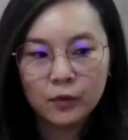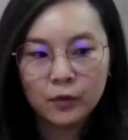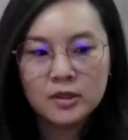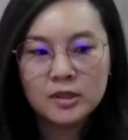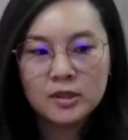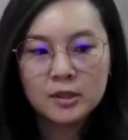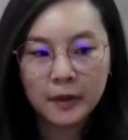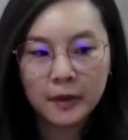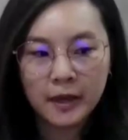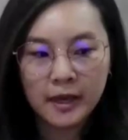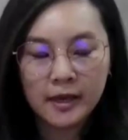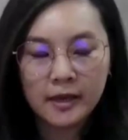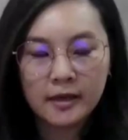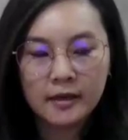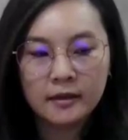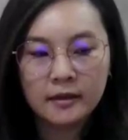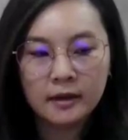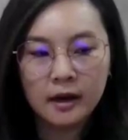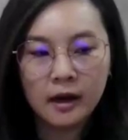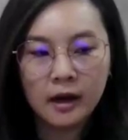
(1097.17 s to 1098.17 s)
For Tze
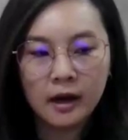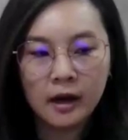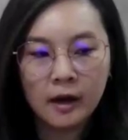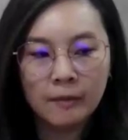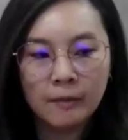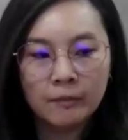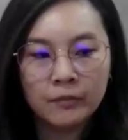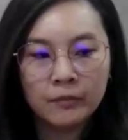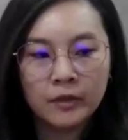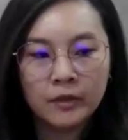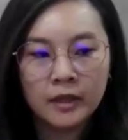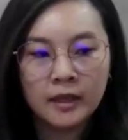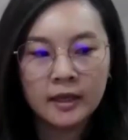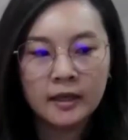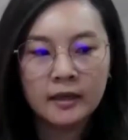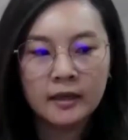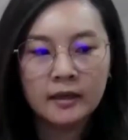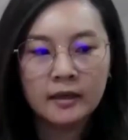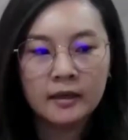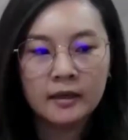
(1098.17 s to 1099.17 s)
Peng,
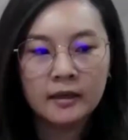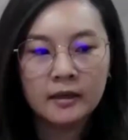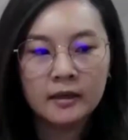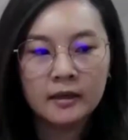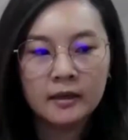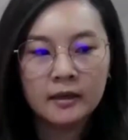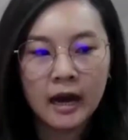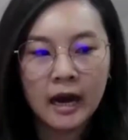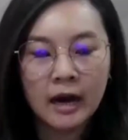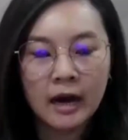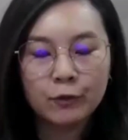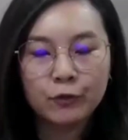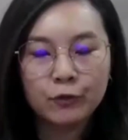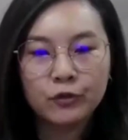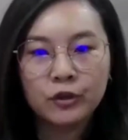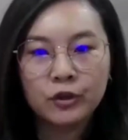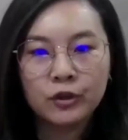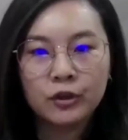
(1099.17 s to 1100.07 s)
he, I